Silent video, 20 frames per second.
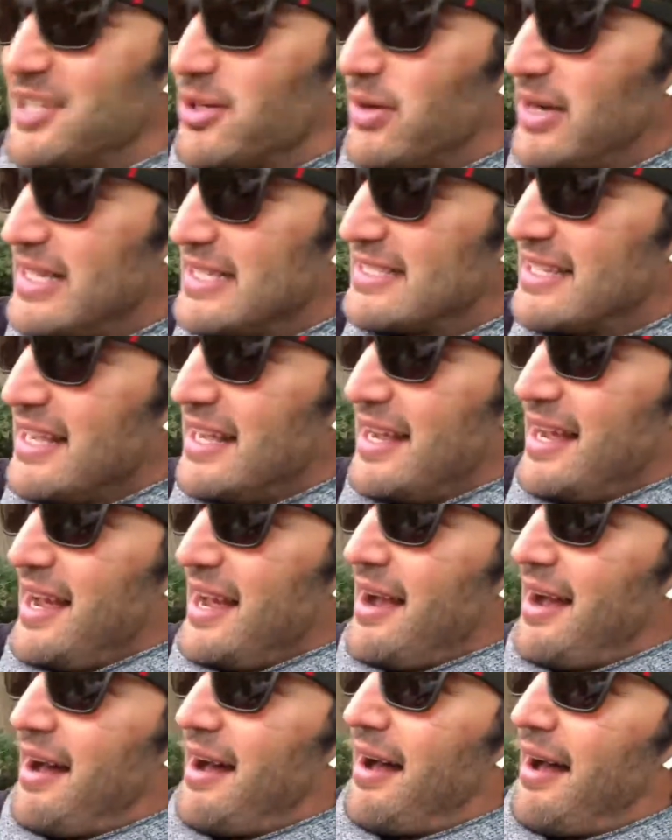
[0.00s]
There is
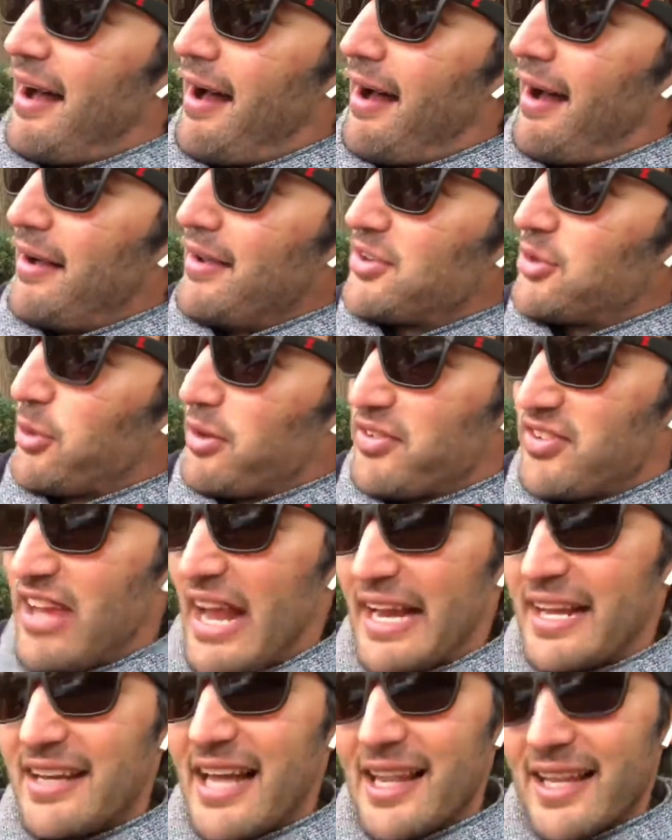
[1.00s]
sort of
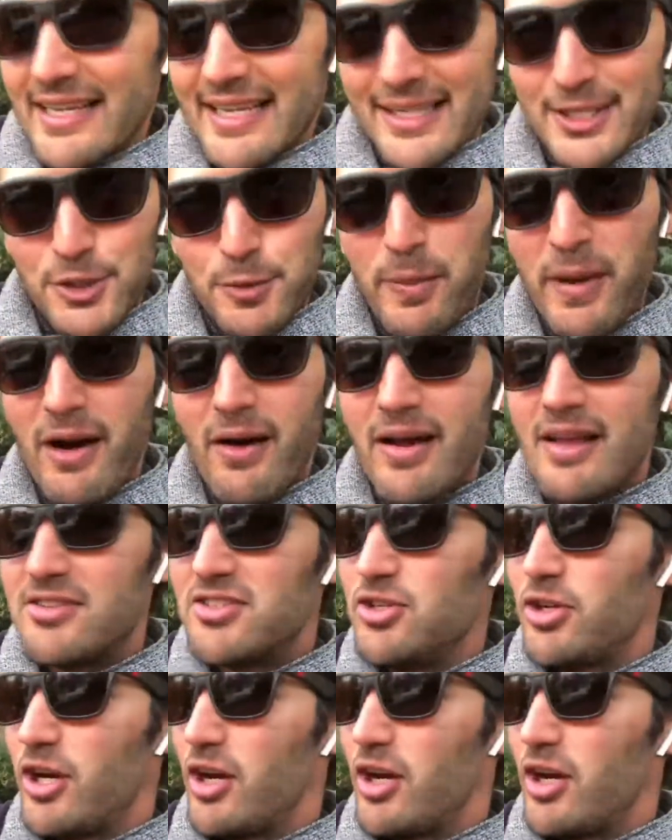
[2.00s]
psychedelic experience.